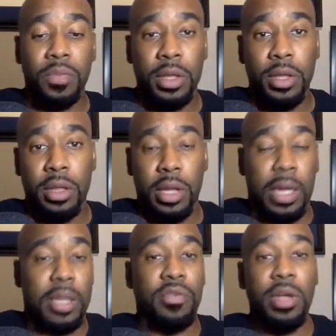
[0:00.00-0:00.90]
It's an
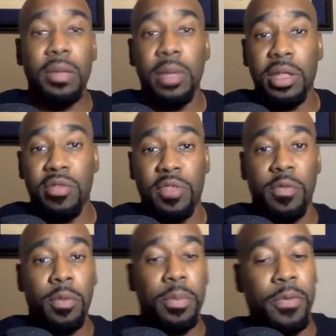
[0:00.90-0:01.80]
extremely
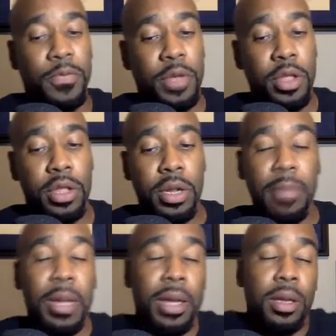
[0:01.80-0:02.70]
stressful profession. I'm
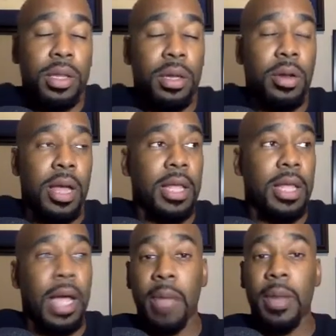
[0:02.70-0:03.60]
not going to sit here and act like
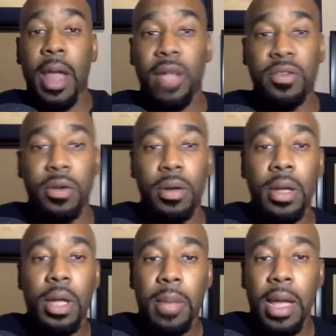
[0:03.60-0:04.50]
I'm an actor
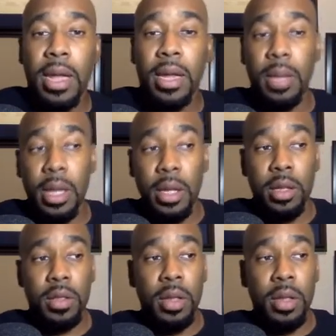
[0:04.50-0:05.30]
by any means.